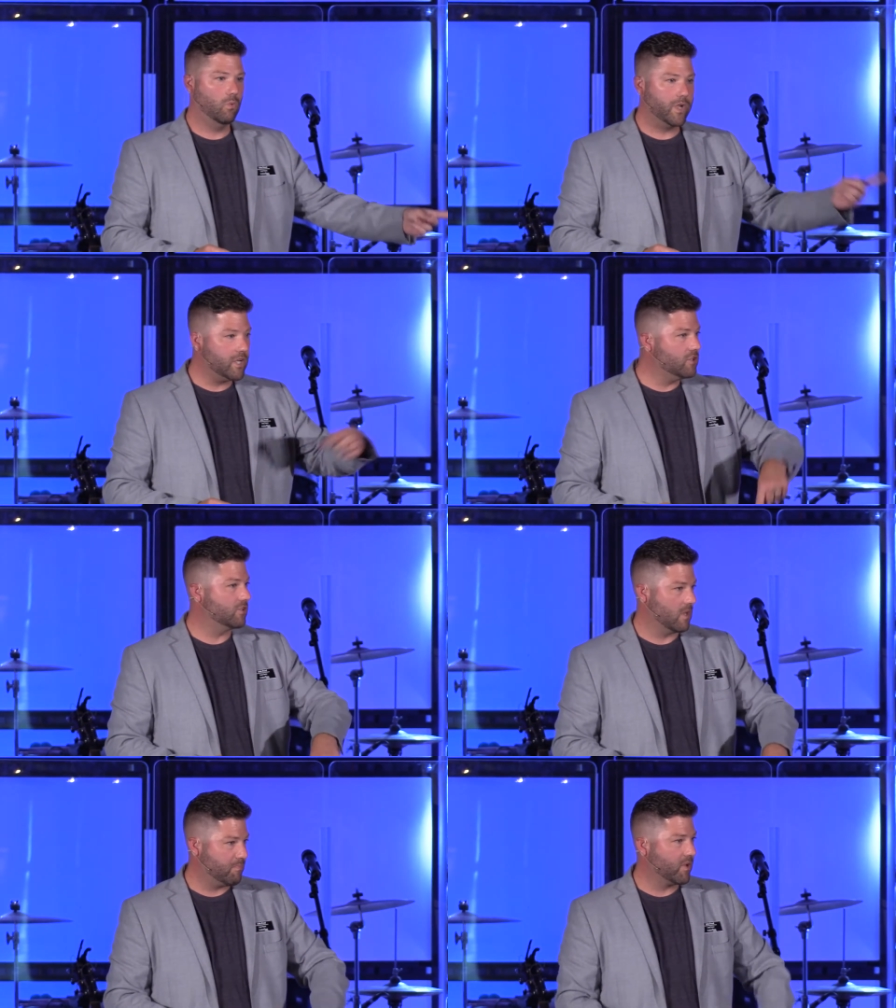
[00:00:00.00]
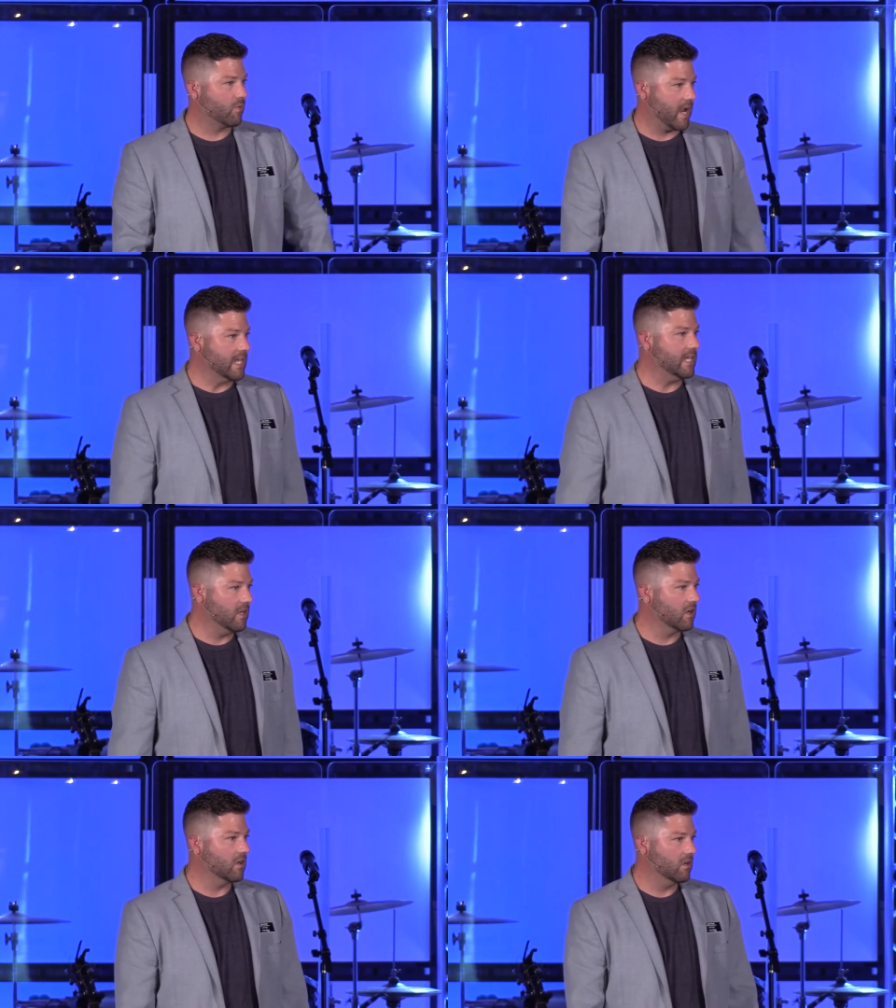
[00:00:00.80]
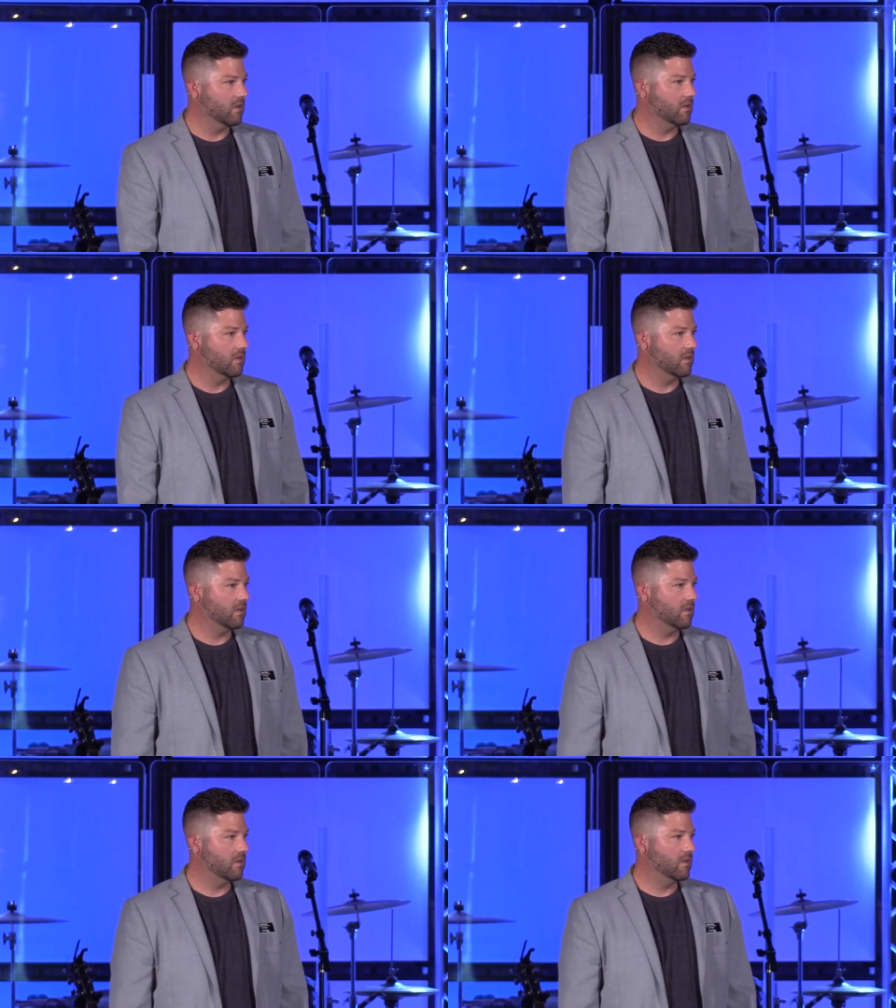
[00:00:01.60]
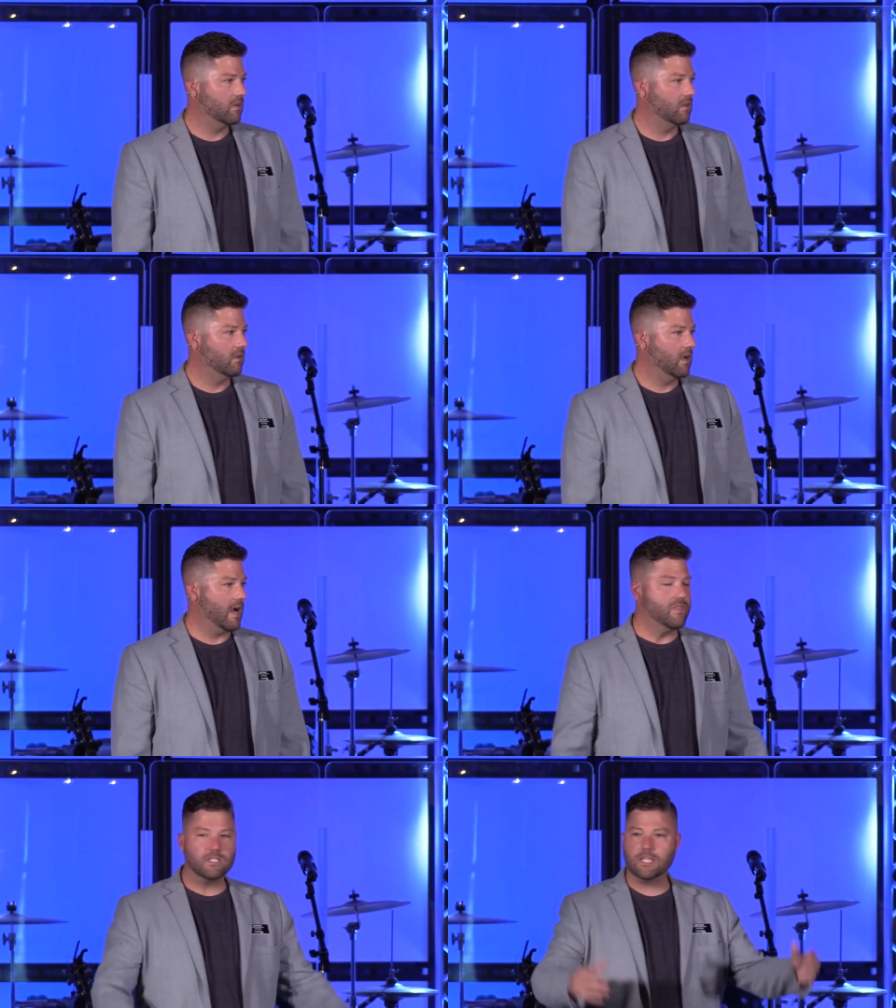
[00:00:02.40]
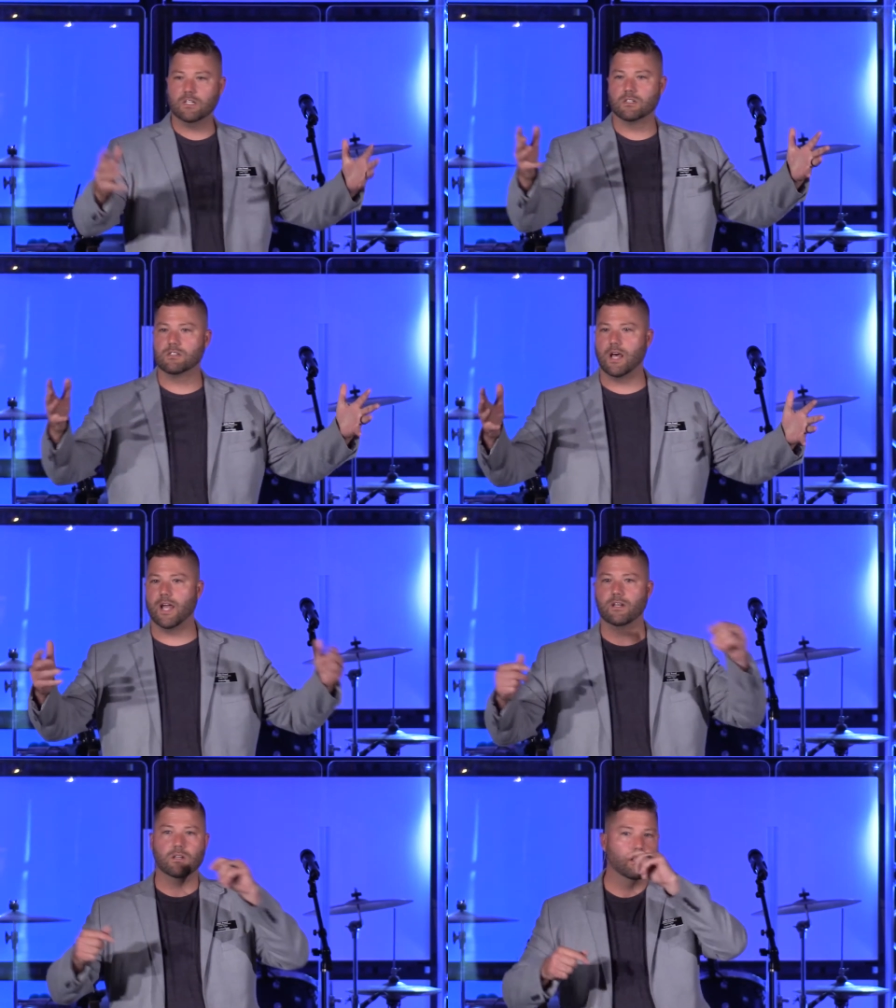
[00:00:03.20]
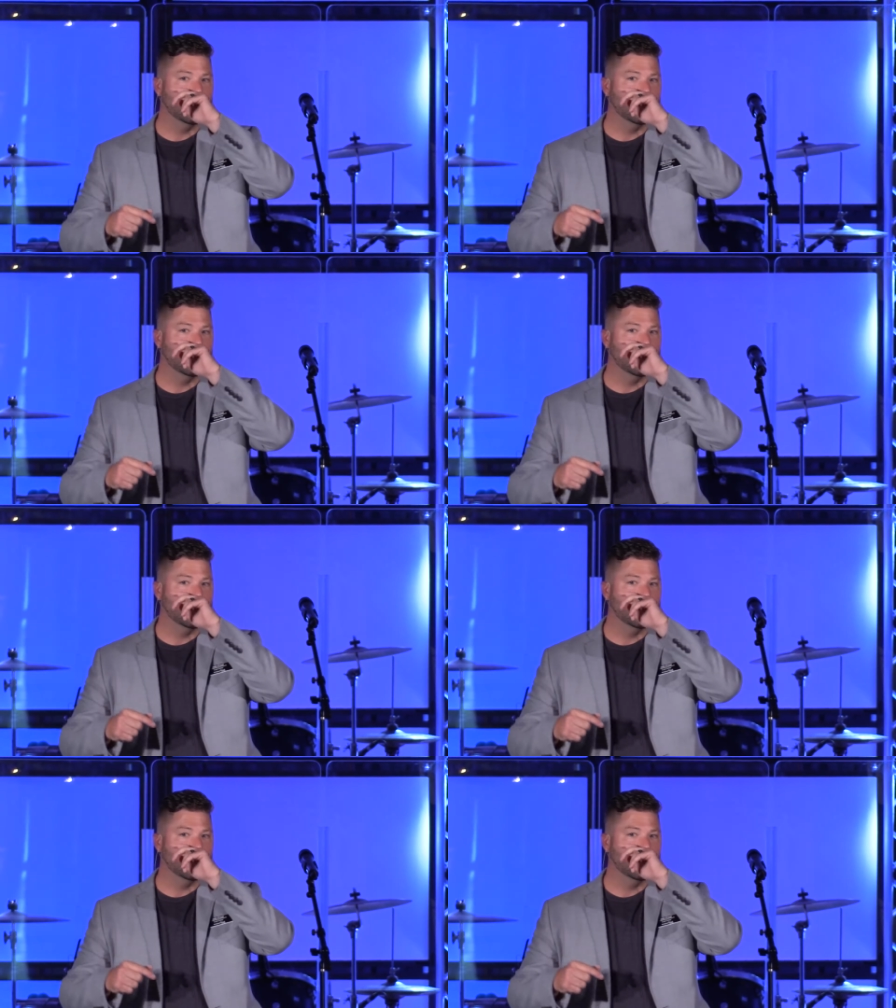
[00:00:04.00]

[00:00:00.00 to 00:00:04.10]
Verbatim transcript: We could do something right here on this hillside